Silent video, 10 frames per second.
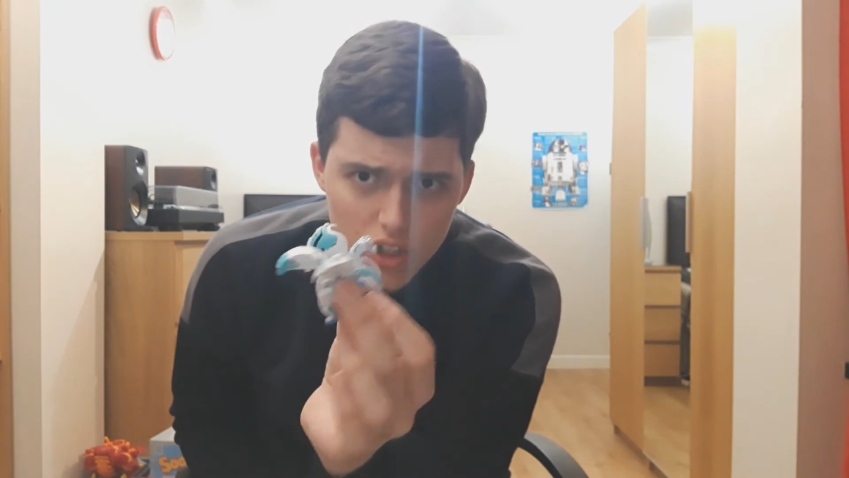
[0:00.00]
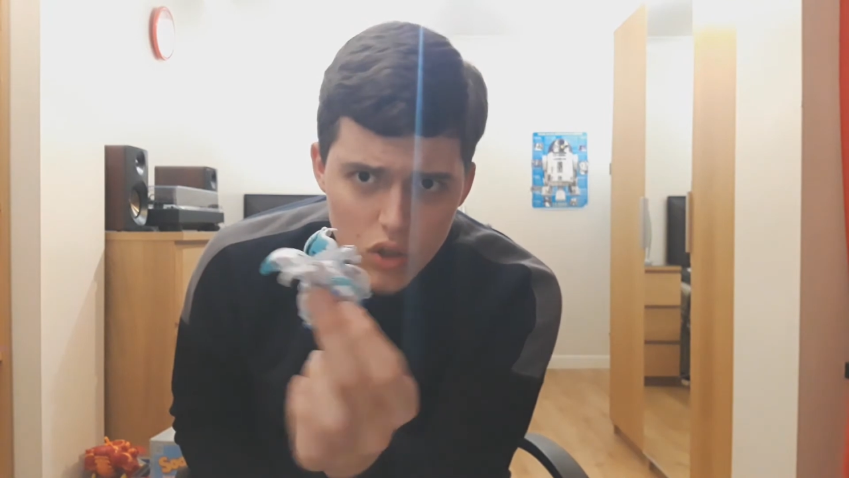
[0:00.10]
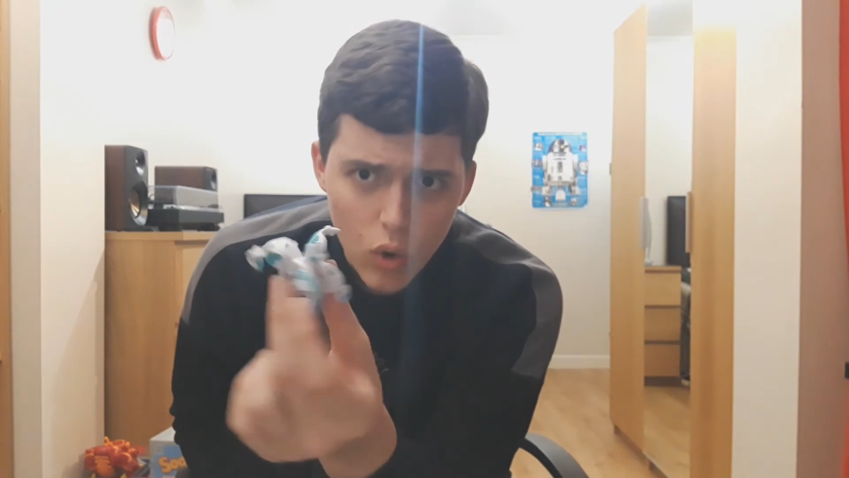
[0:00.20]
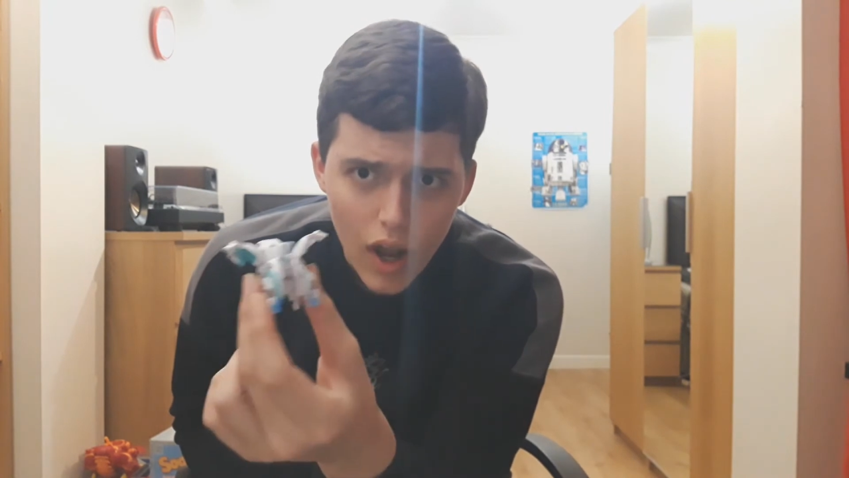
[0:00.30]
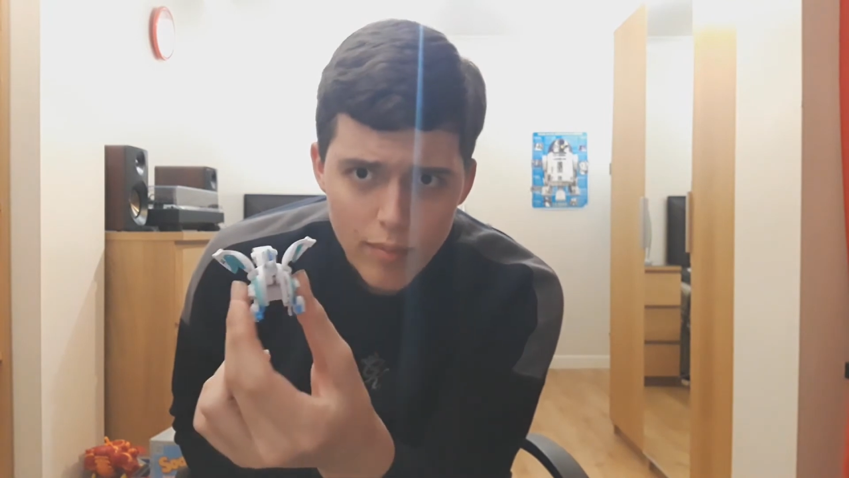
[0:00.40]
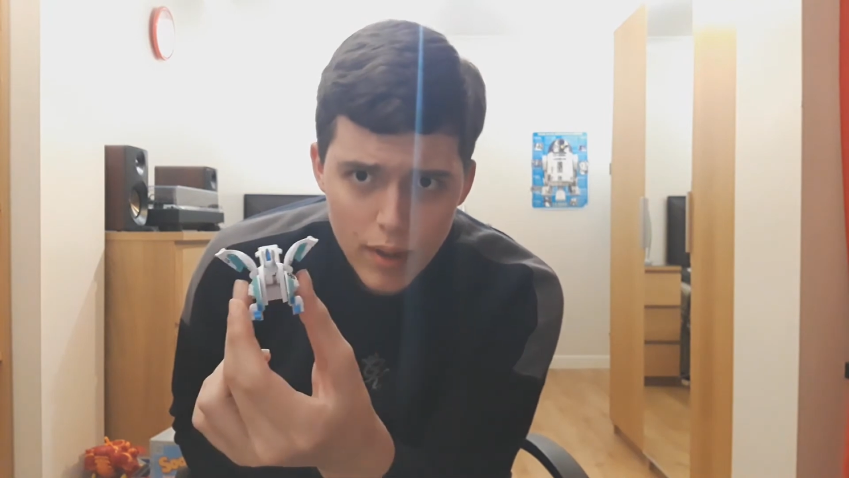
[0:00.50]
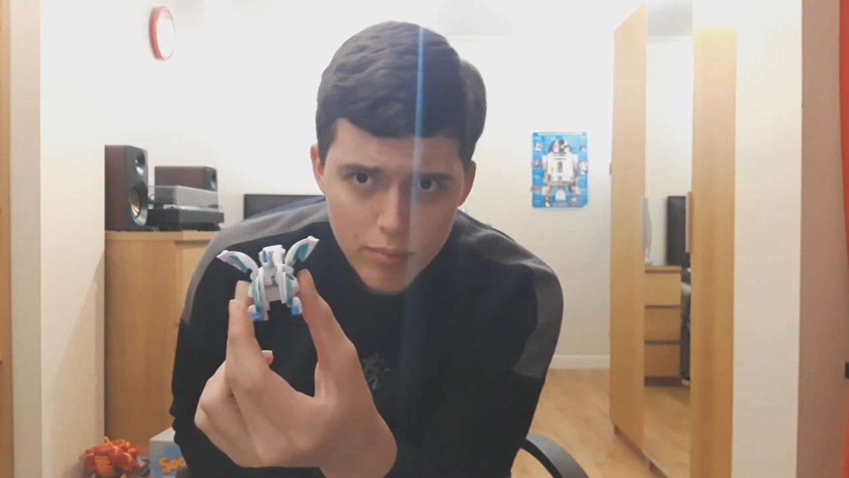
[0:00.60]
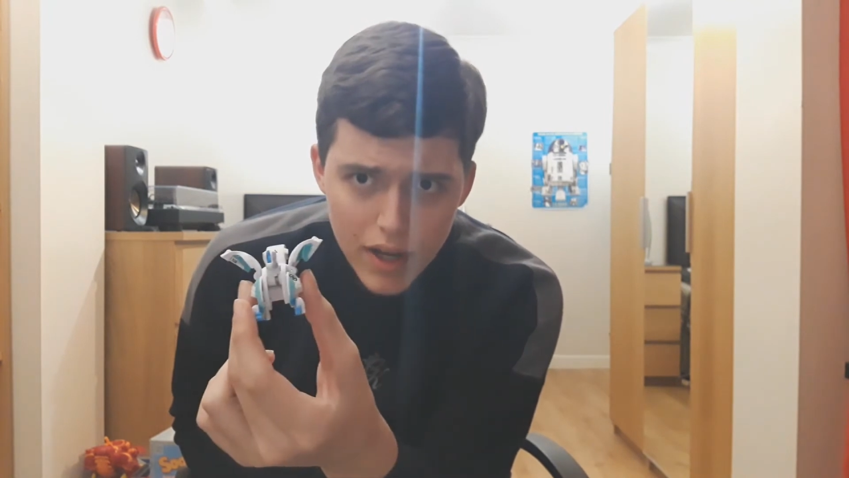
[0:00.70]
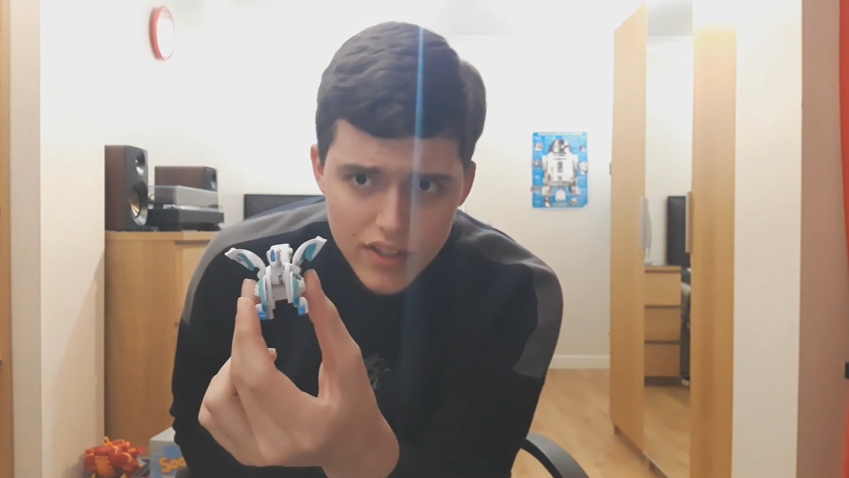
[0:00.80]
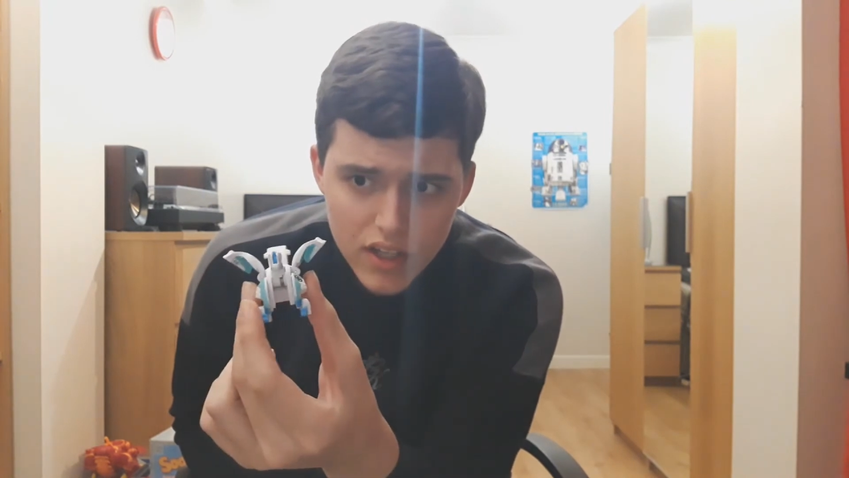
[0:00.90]
quite a bit
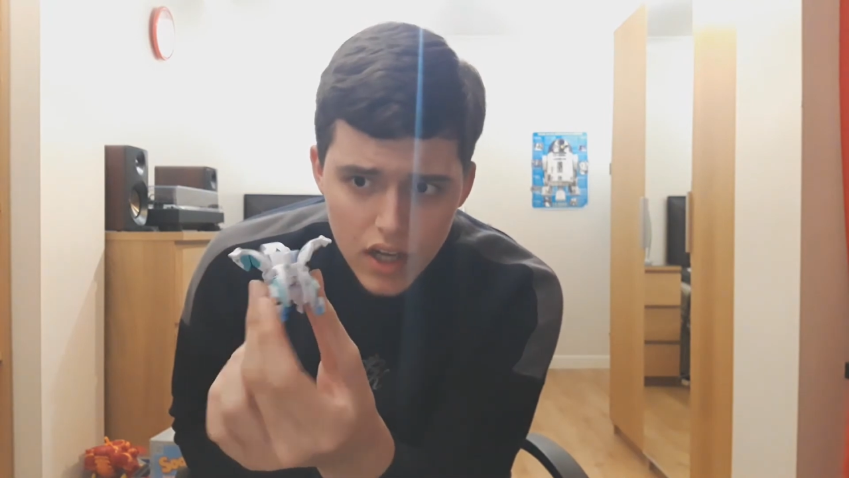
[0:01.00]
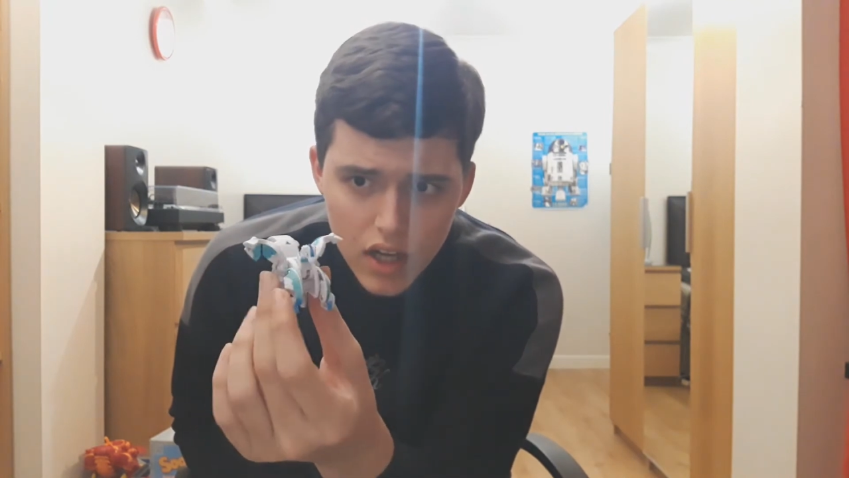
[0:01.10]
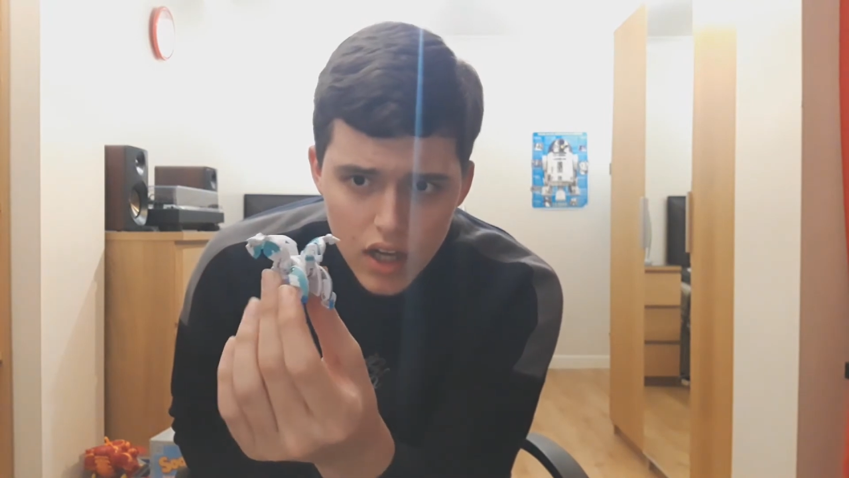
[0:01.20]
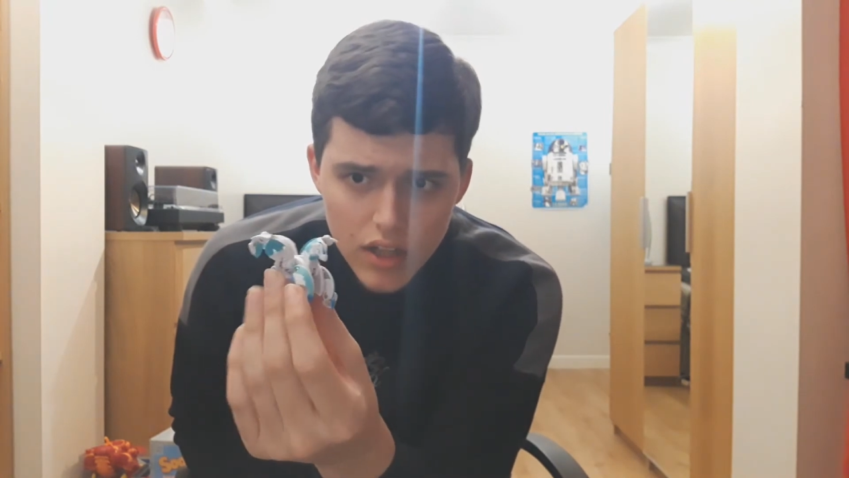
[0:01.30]
better